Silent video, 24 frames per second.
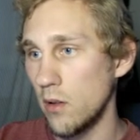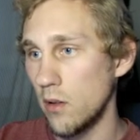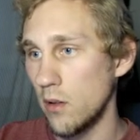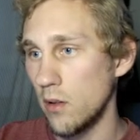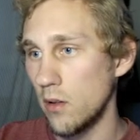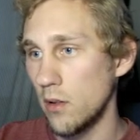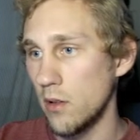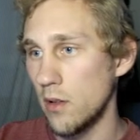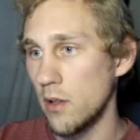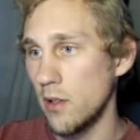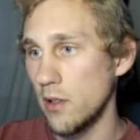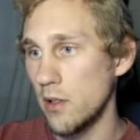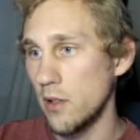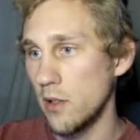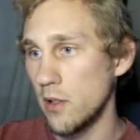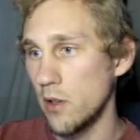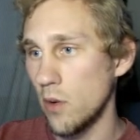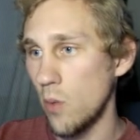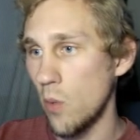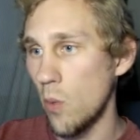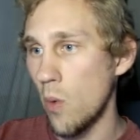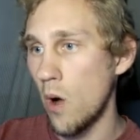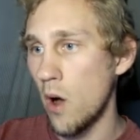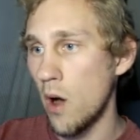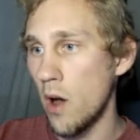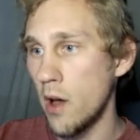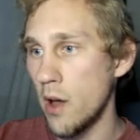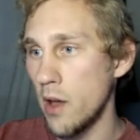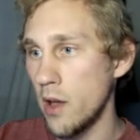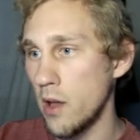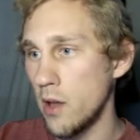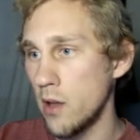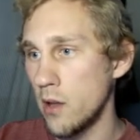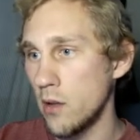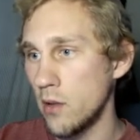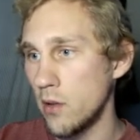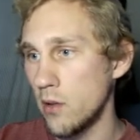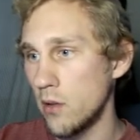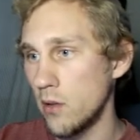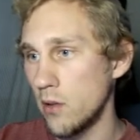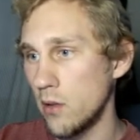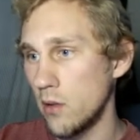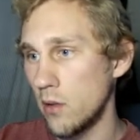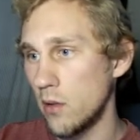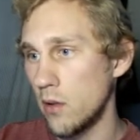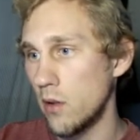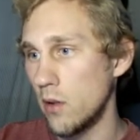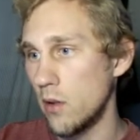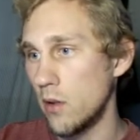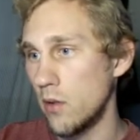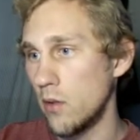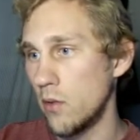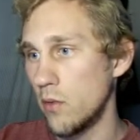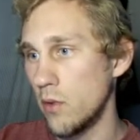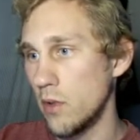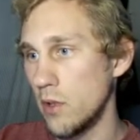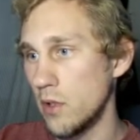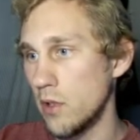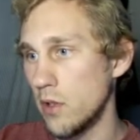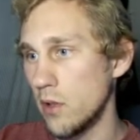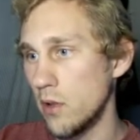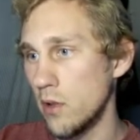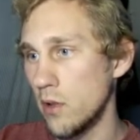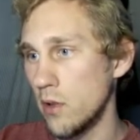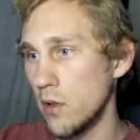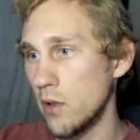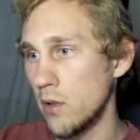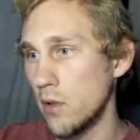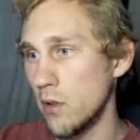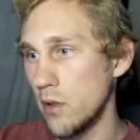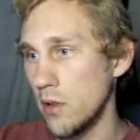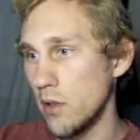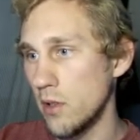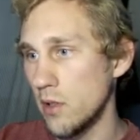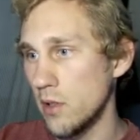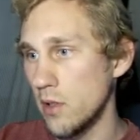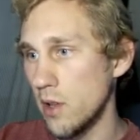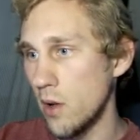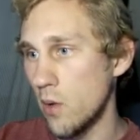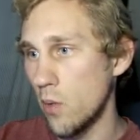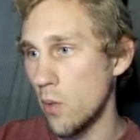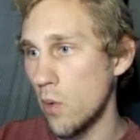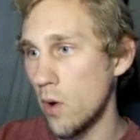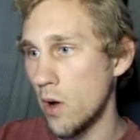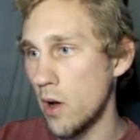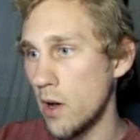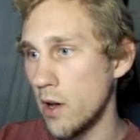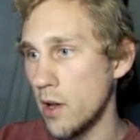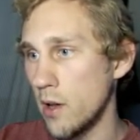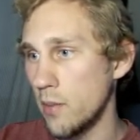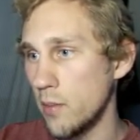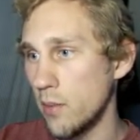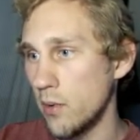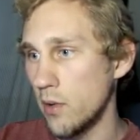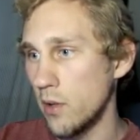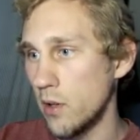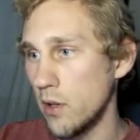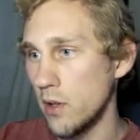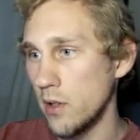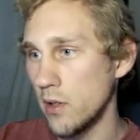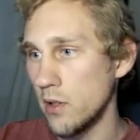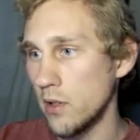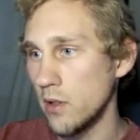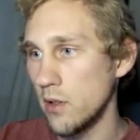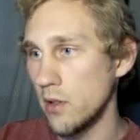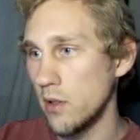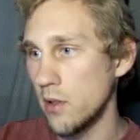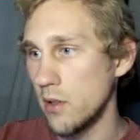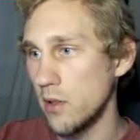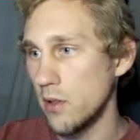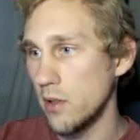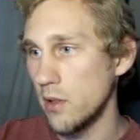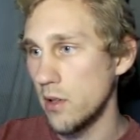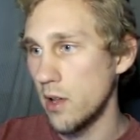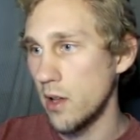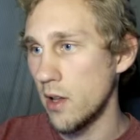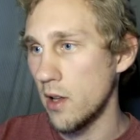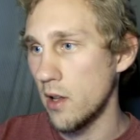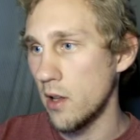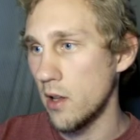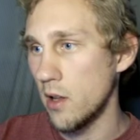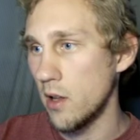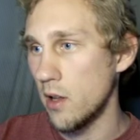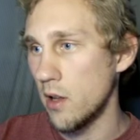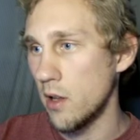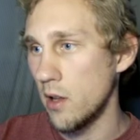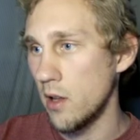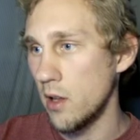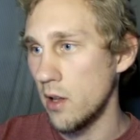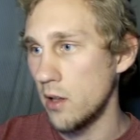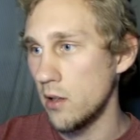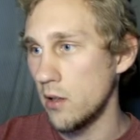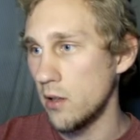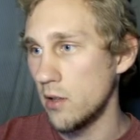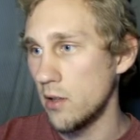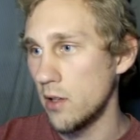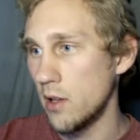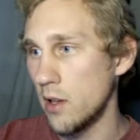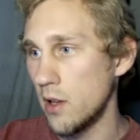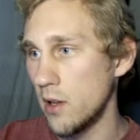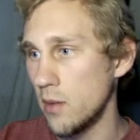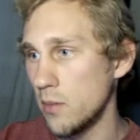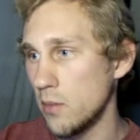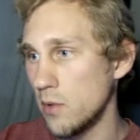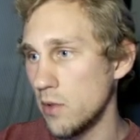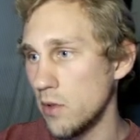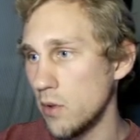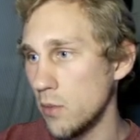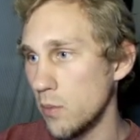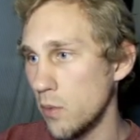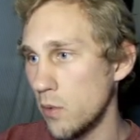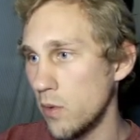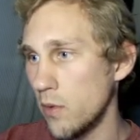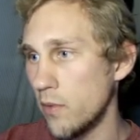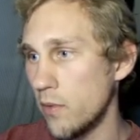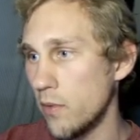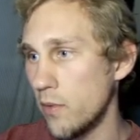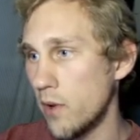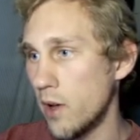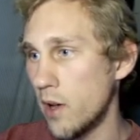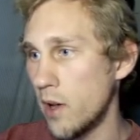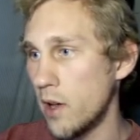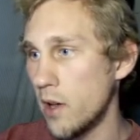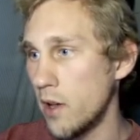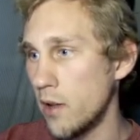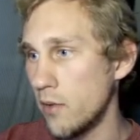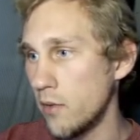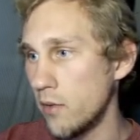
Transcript: get center y, return this dot y plus this dot height times 0.5,